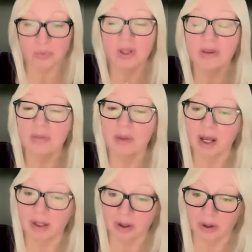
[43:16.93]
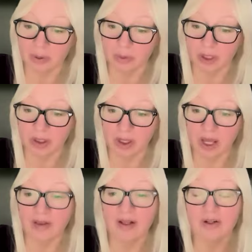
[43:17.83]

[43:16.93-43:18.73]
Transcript: with thematic coding and then